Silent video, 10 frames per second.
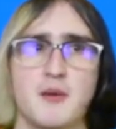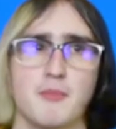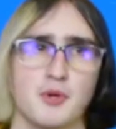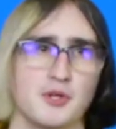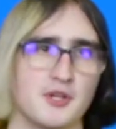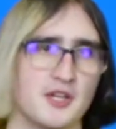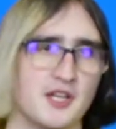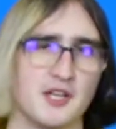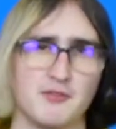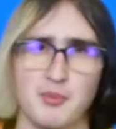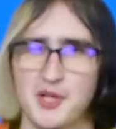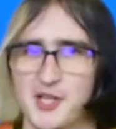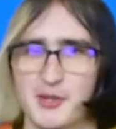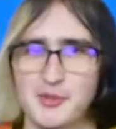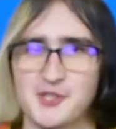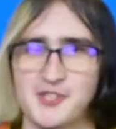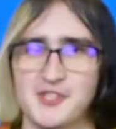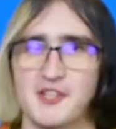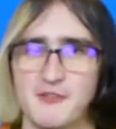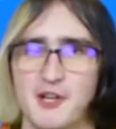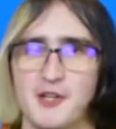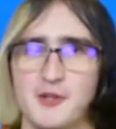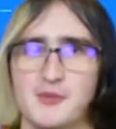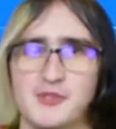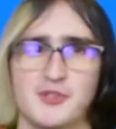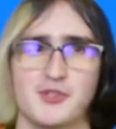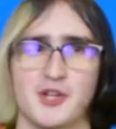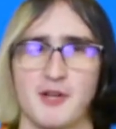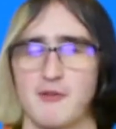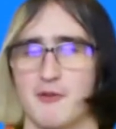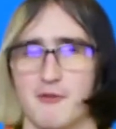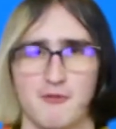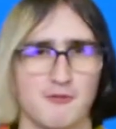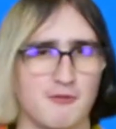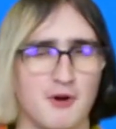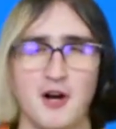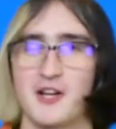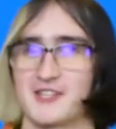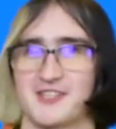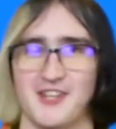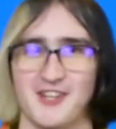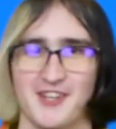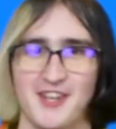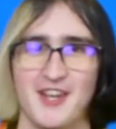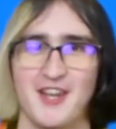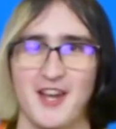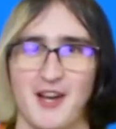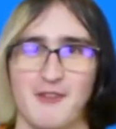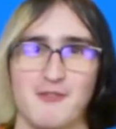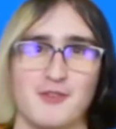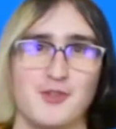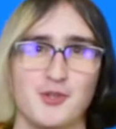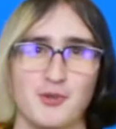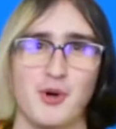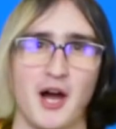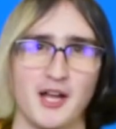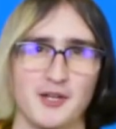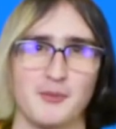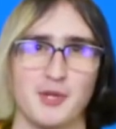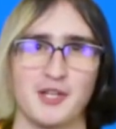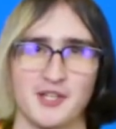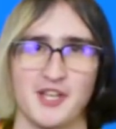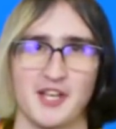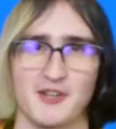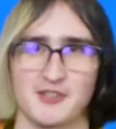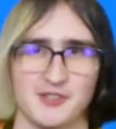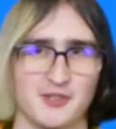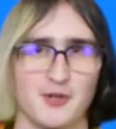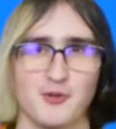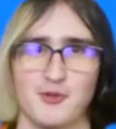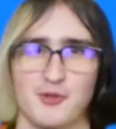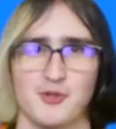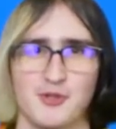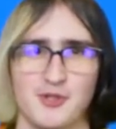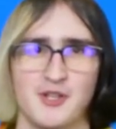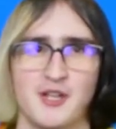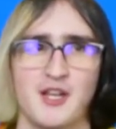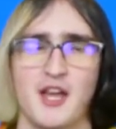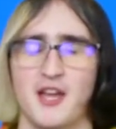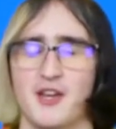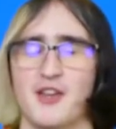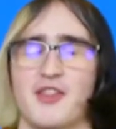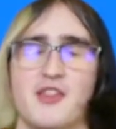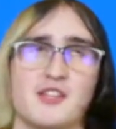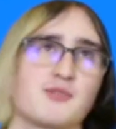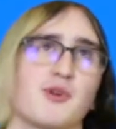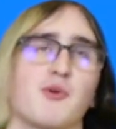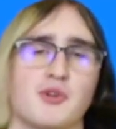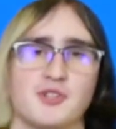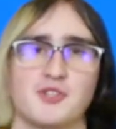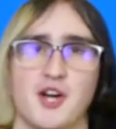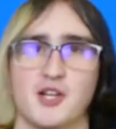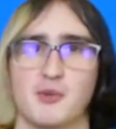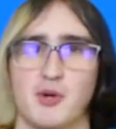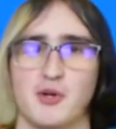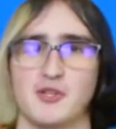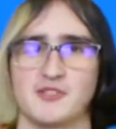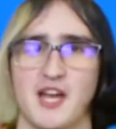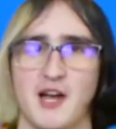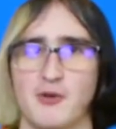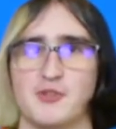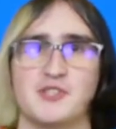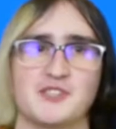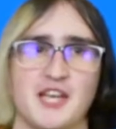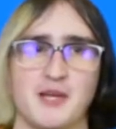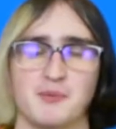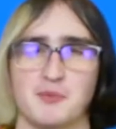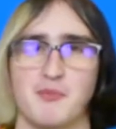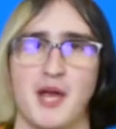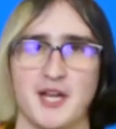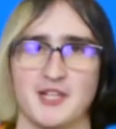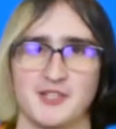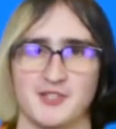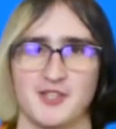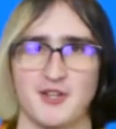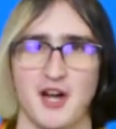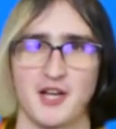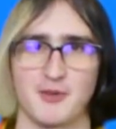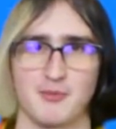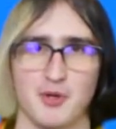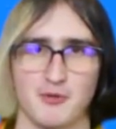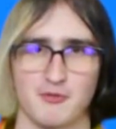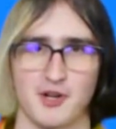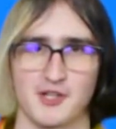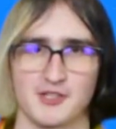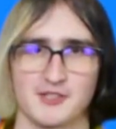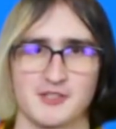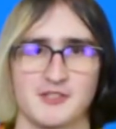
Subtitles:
But if you're picking up a shit ton of items, you're gonna have a fuck ton of new item indicators to go through. And that's what I wanted to talk about, is how these games manage their item notifiers.